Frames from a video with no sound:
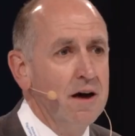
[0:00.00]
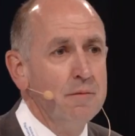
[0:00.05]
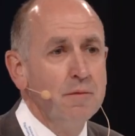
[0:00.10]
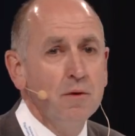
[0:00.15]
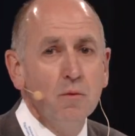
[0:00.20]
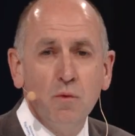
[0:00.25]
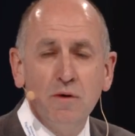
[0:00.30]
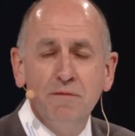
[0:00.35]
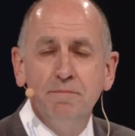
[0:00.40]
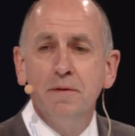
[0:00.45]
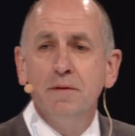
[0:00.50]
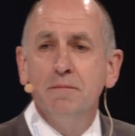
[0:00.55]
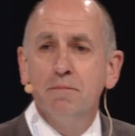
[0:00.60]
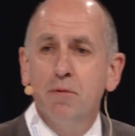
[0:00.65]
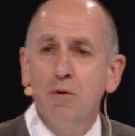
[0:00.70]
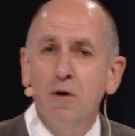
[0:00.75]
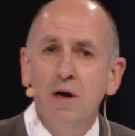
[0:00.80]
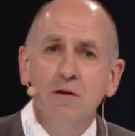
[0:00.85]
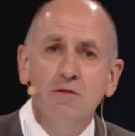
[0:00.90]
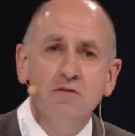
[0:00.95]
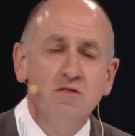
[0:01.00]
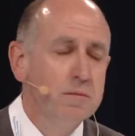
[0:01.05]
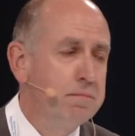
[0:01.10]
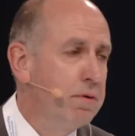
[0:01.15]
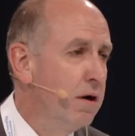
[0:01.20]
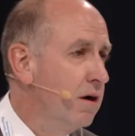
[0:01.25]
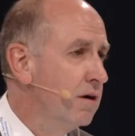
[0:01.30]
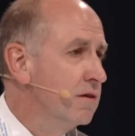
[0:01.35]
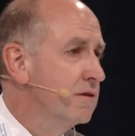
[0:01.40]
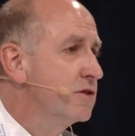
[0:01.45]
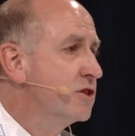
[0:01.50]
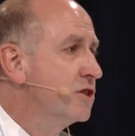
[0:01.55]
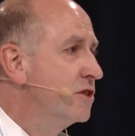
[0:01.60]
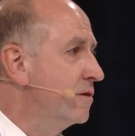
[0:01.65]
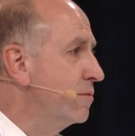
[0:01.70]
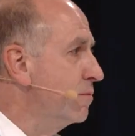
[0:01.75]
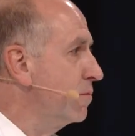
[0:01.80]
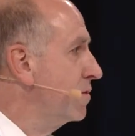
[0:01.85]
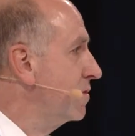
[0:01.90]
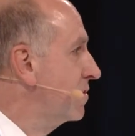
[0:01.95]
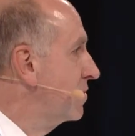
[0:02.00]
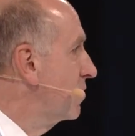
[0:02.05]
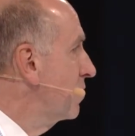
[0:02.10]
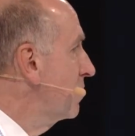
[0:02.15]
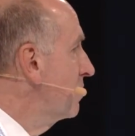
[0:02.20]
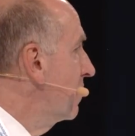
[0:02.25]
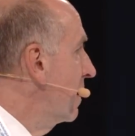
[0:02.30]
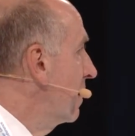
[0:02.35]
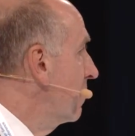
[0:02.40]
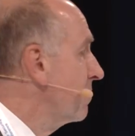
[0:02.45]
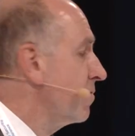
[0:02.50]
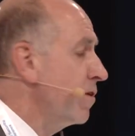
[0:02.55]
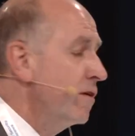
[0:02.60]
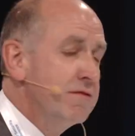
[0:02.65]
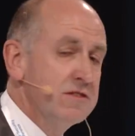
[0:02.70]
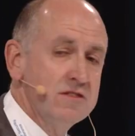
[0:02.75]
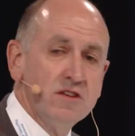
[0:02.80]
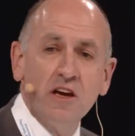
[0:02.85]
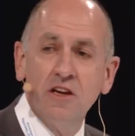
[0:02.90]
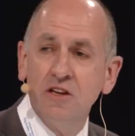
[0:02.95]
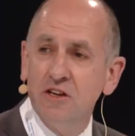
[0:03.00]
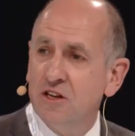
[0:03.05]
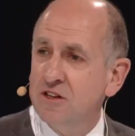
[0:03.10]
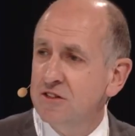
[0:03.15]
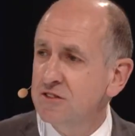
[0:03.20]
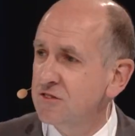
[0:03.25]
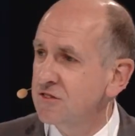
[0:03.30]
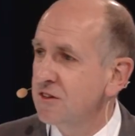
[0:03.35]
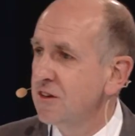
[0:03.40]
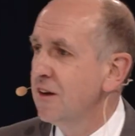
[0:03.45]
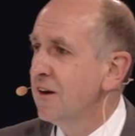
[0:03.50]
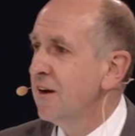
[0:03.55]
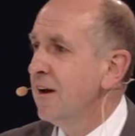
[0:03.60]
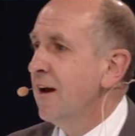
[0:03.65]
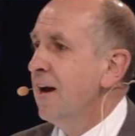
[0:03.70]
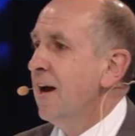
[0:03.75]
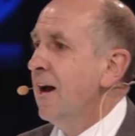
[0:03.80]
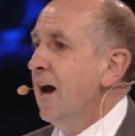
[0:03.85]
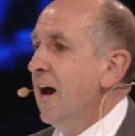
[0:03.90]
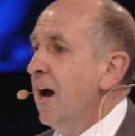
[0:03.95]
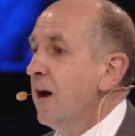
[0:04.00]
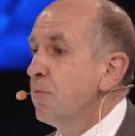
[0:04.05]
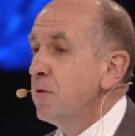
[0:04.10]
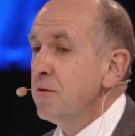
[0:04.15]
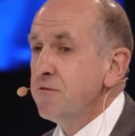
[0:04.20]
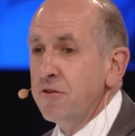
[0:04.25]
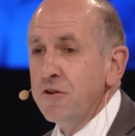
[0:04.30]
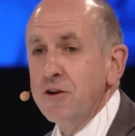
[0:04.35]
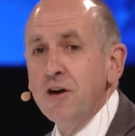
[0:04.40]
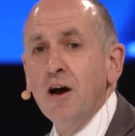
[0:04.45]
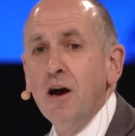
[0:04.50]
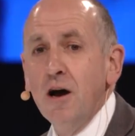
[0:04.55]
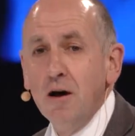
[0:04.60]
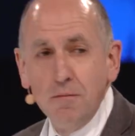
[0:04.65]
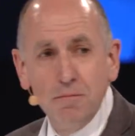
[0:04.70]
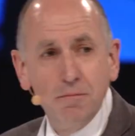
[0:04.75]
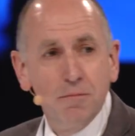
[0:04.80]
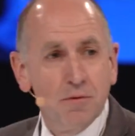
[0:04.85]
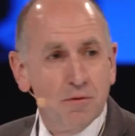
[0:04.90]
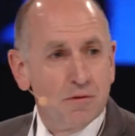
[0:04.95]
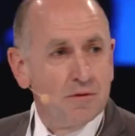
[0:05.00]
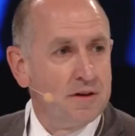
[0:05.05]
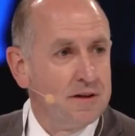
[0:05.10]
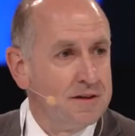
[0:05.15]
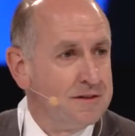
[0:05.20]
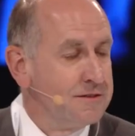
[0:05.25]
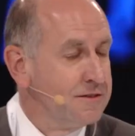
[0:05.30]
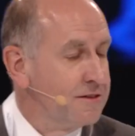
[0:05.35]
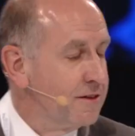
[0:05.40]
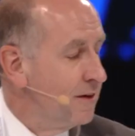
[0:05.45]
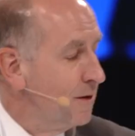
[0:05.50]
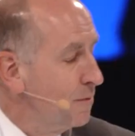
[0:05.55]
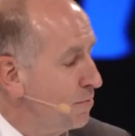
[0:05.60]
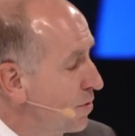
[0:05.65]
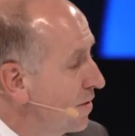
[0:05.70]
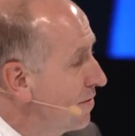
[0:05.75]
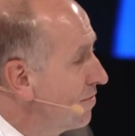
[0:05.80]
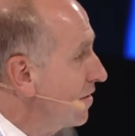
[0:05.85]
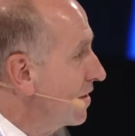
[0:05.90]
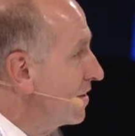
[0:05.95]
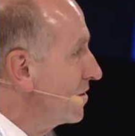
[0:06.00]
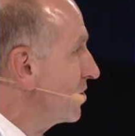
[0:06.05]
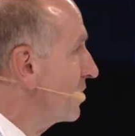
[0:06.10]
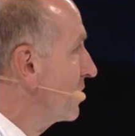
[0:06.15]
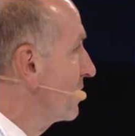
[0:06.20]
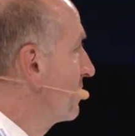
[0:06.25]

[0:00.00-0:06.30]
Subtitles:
mean, we've been proud to partnership with Do now for over 10 years, and we're very humble and privileged